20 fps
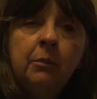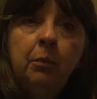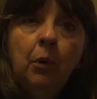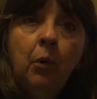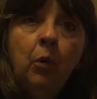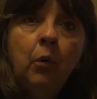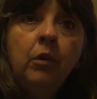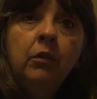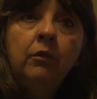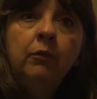
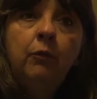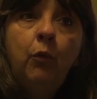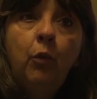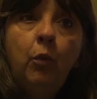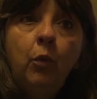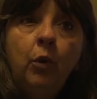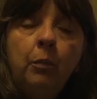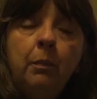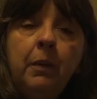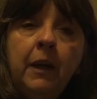important
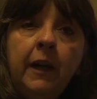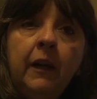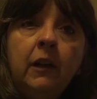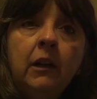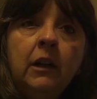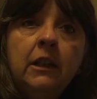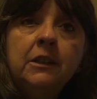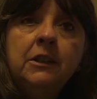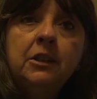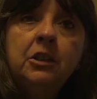for
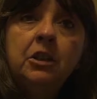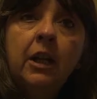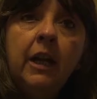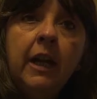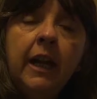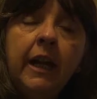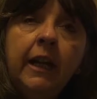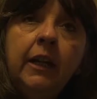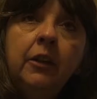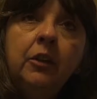parents to
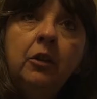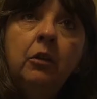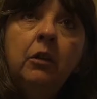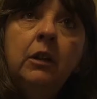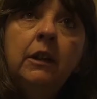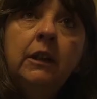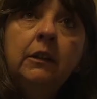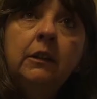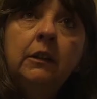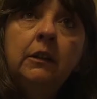
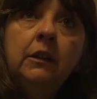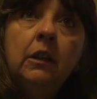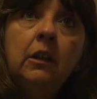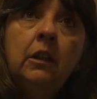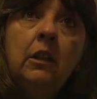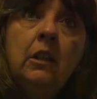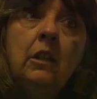handle it